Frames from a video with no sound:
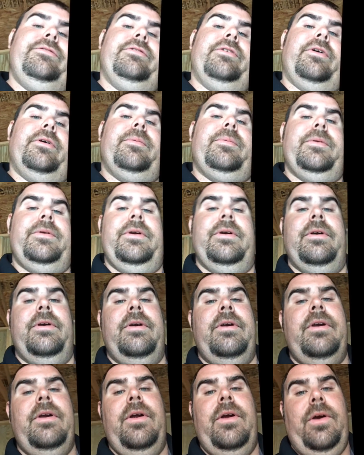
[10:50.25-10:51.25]

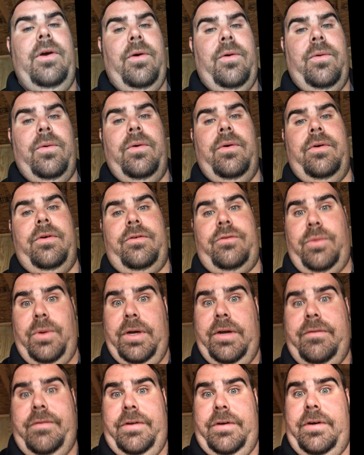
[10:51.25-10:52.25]
sharpener or
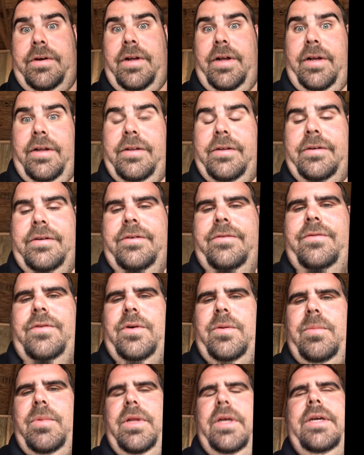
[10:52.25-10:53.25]
$1,200
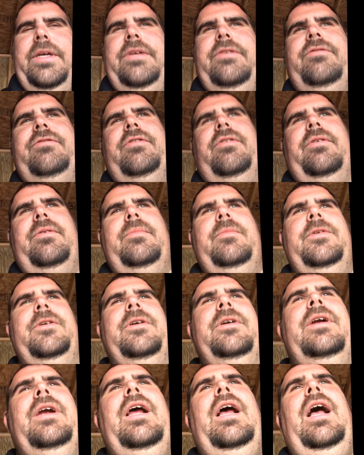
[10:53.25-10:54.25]
for a blade
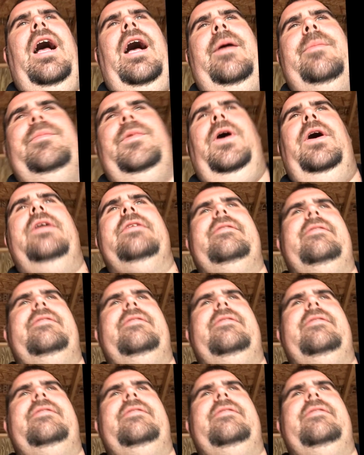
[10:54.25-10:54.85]
sharpener. I'm not